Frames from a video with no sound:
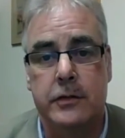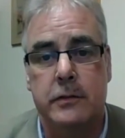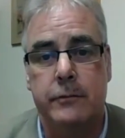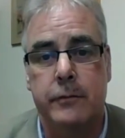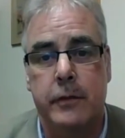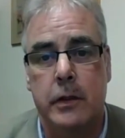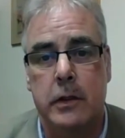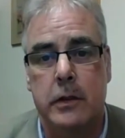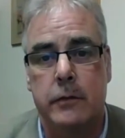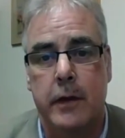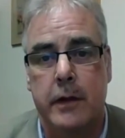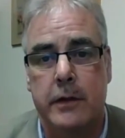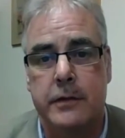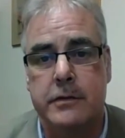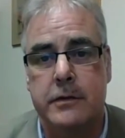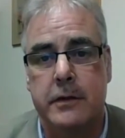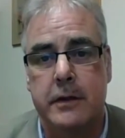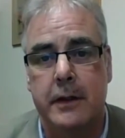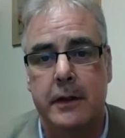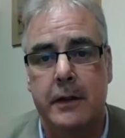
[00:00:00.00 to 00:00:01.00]
at the
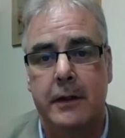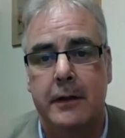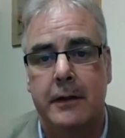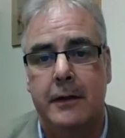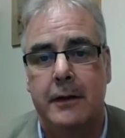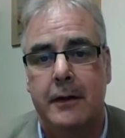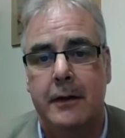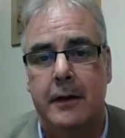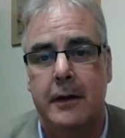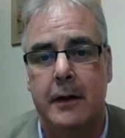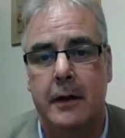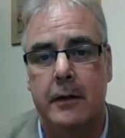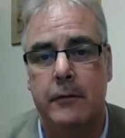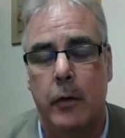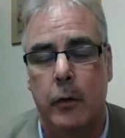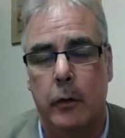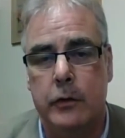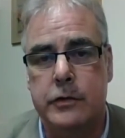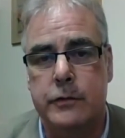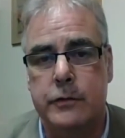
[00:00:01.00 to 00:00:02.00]
University of
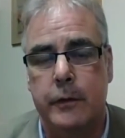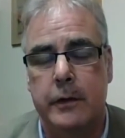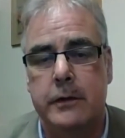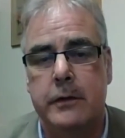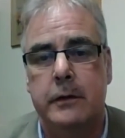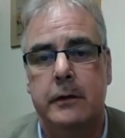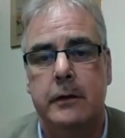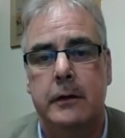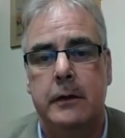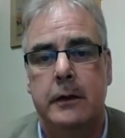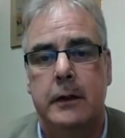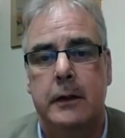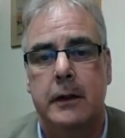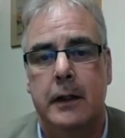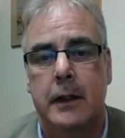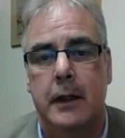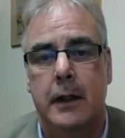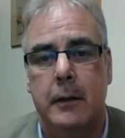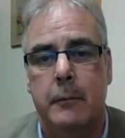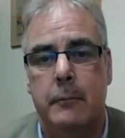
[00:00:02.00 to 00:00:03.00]
Oxford.
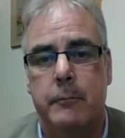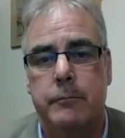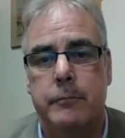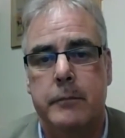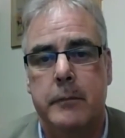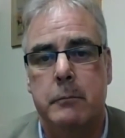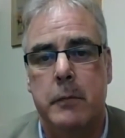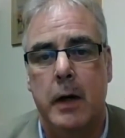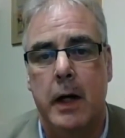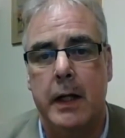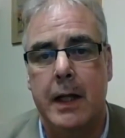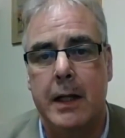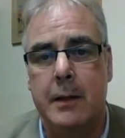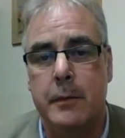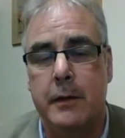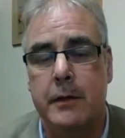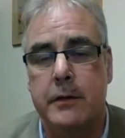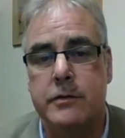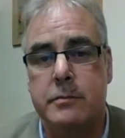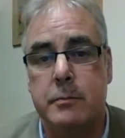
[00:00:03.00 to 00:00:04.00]
My name
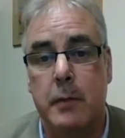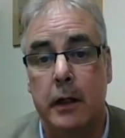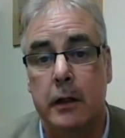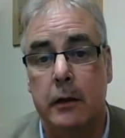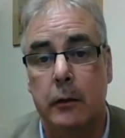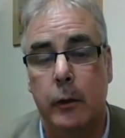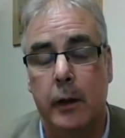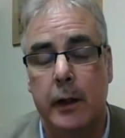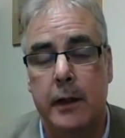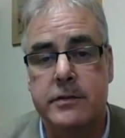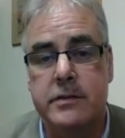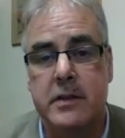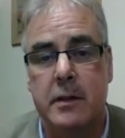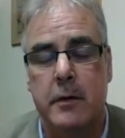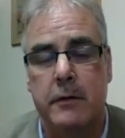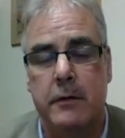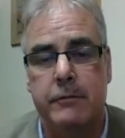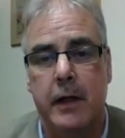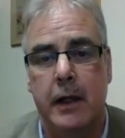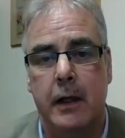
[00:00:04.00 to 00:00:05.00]
is Michael Willis. I'm a
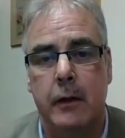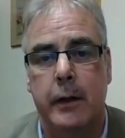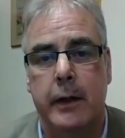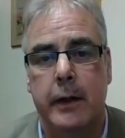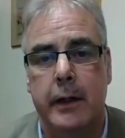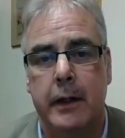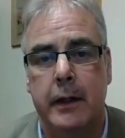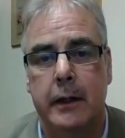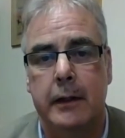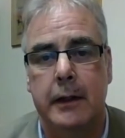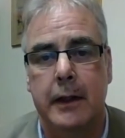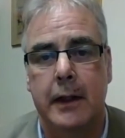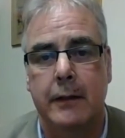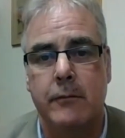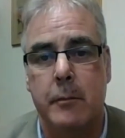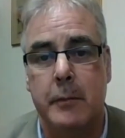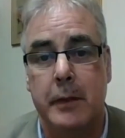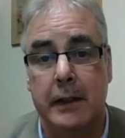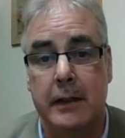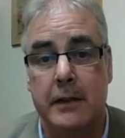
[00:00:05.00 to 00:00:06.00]
fellow here at the
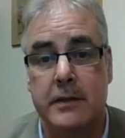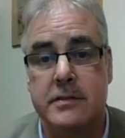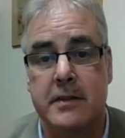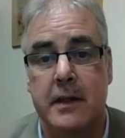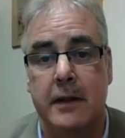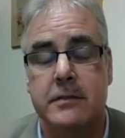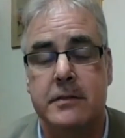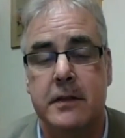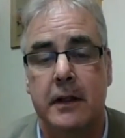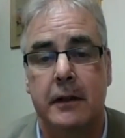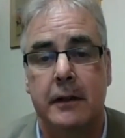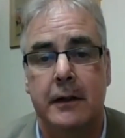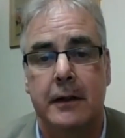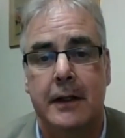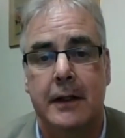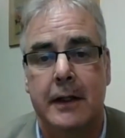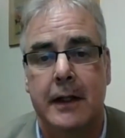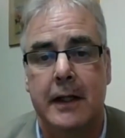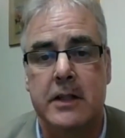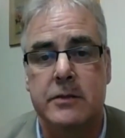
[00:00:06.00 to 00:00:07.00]
Middle East Centre.
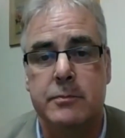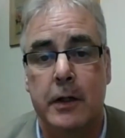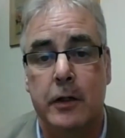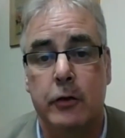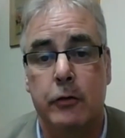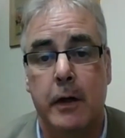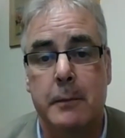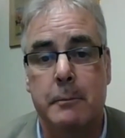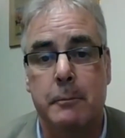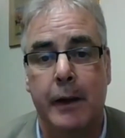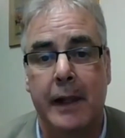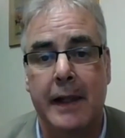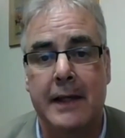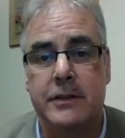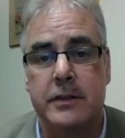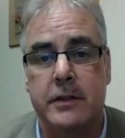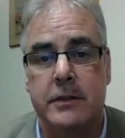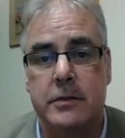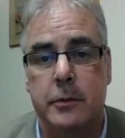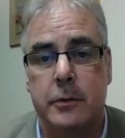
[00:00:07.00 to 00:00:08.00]
And it's my great
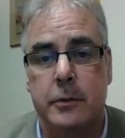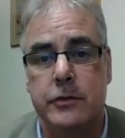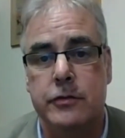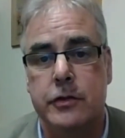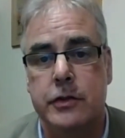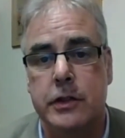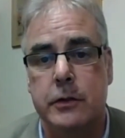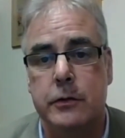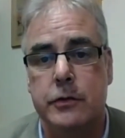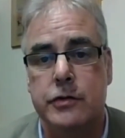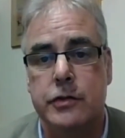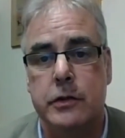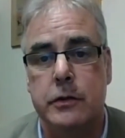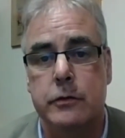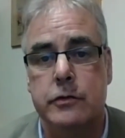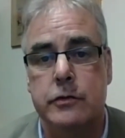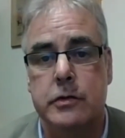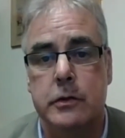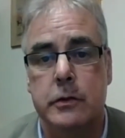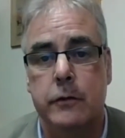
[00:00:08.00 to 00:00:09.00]
pleasure to introduce you
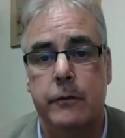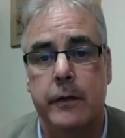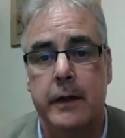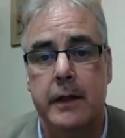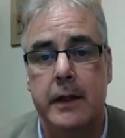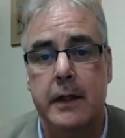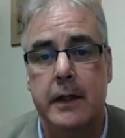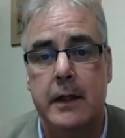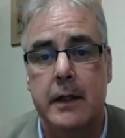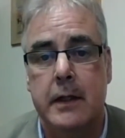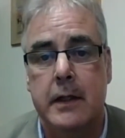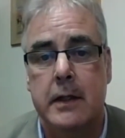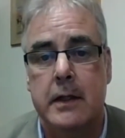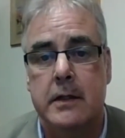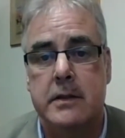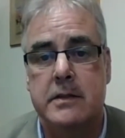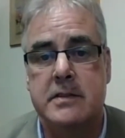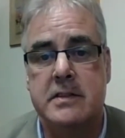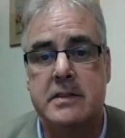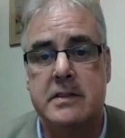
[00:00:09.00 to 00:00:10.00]
to the
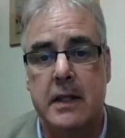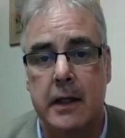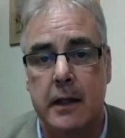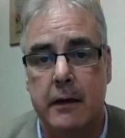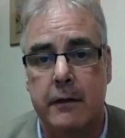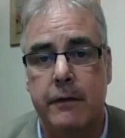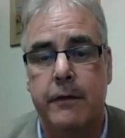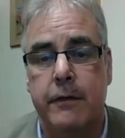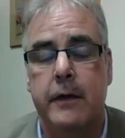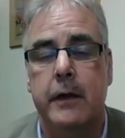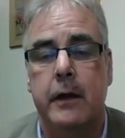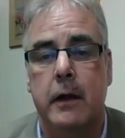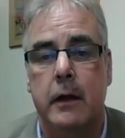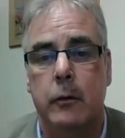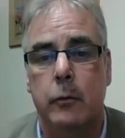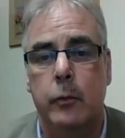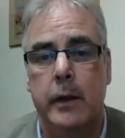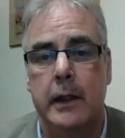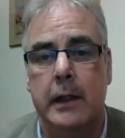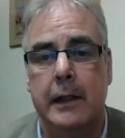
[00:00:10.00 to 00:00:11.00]
sixth in our
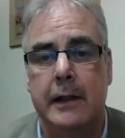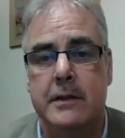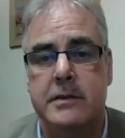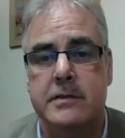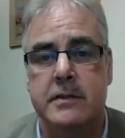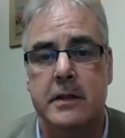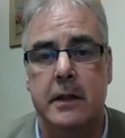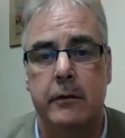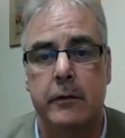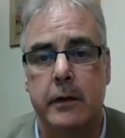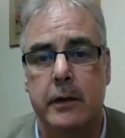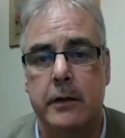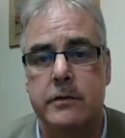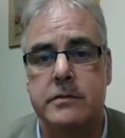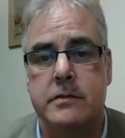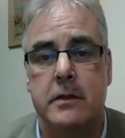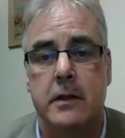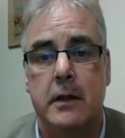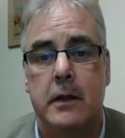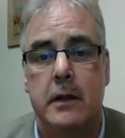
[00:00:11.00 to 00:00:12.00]
weekly
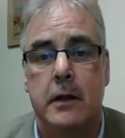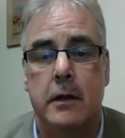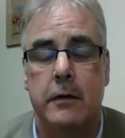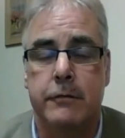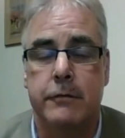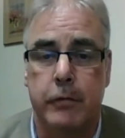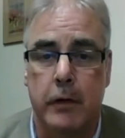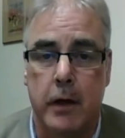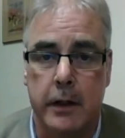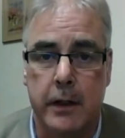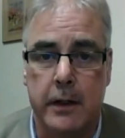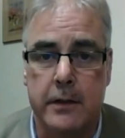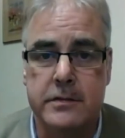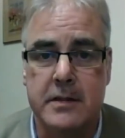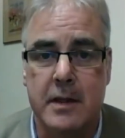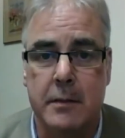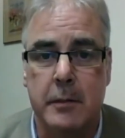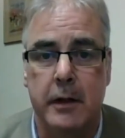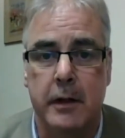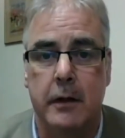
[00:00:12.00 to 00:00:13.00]
series of Friday
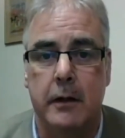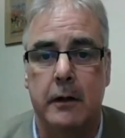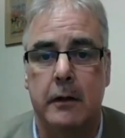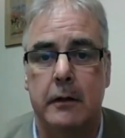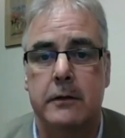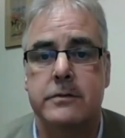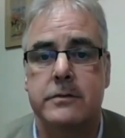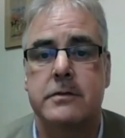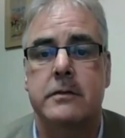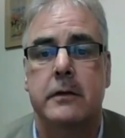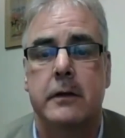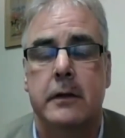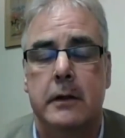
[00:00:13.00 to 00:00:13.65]
seminars,